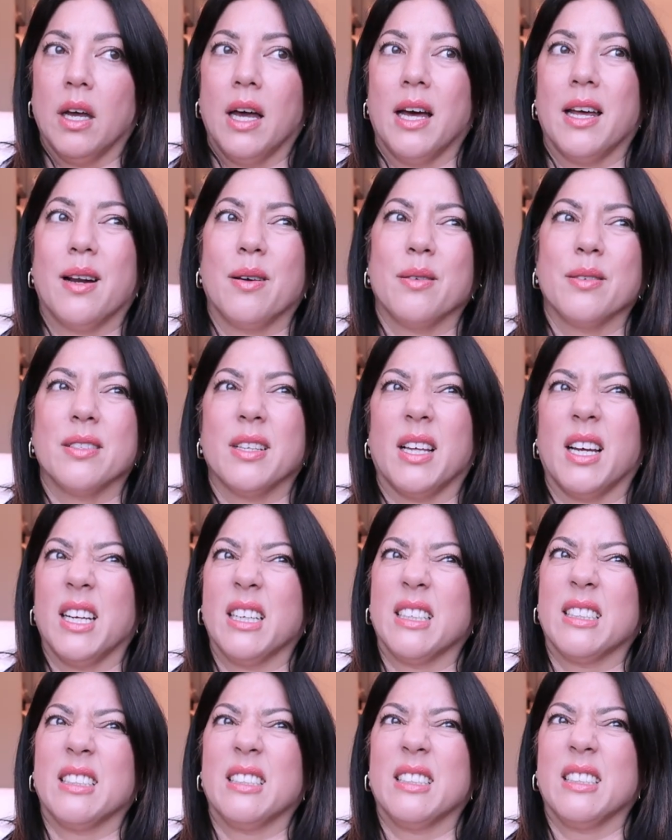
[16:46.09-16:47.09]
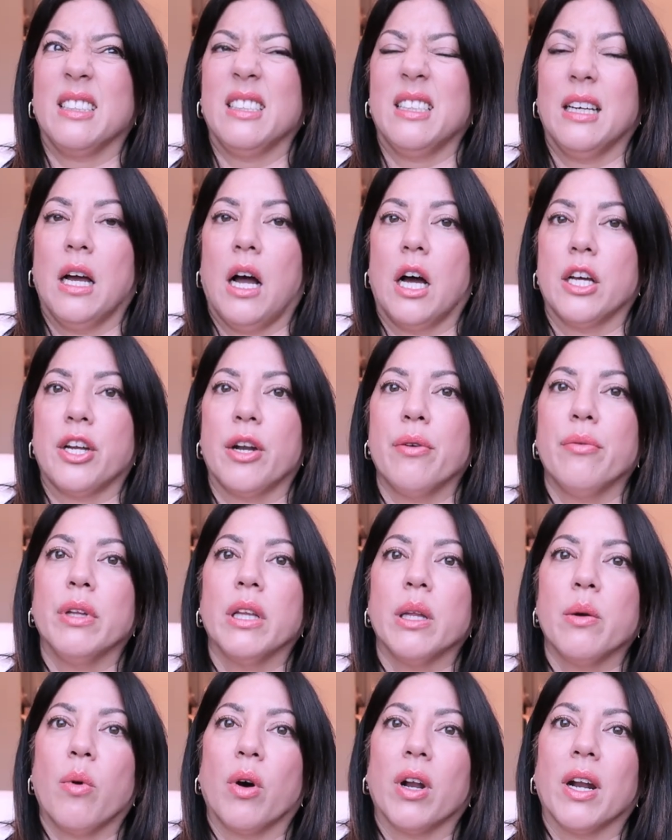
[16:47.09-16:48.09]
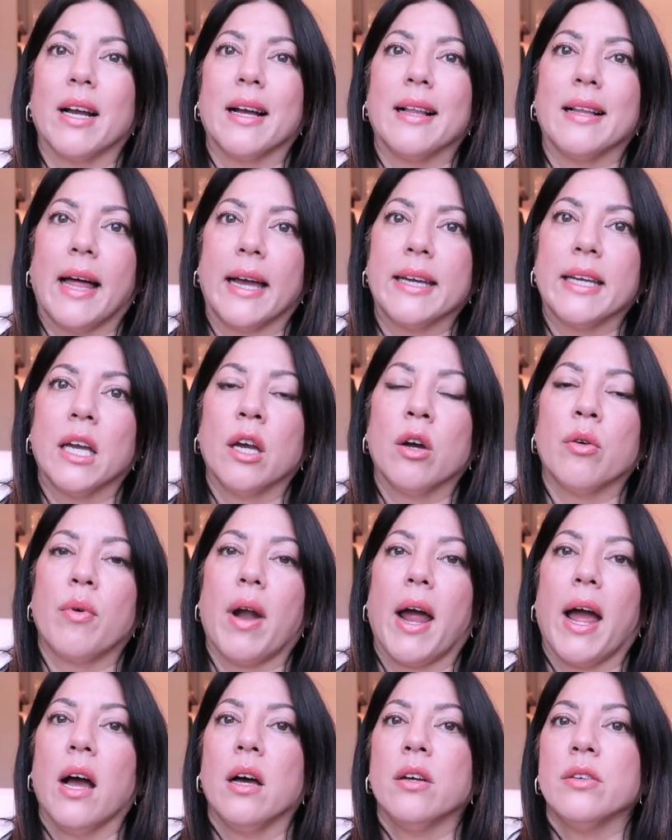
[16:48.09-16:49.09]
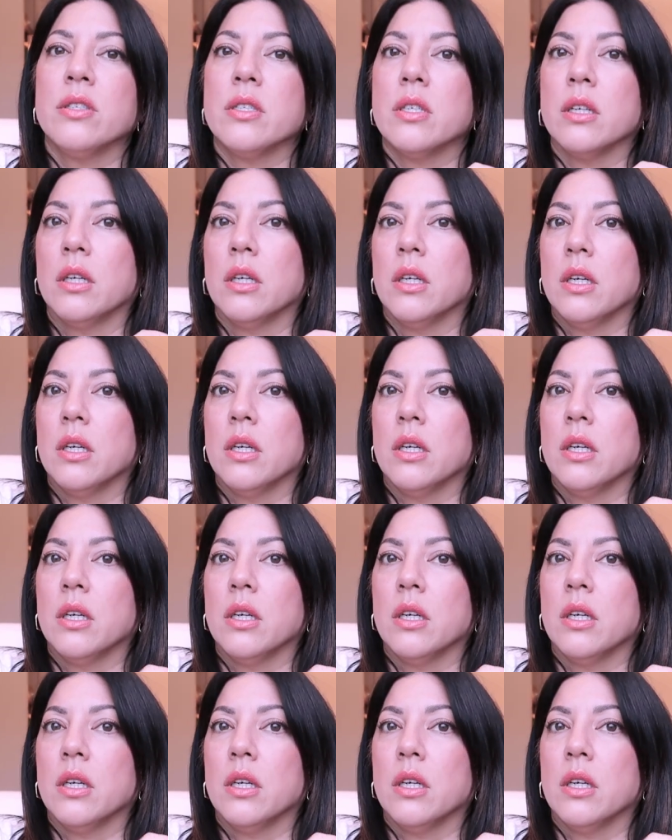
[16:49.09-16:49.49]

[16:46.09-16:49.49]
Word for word: And I was like, I don't really want it clanging around.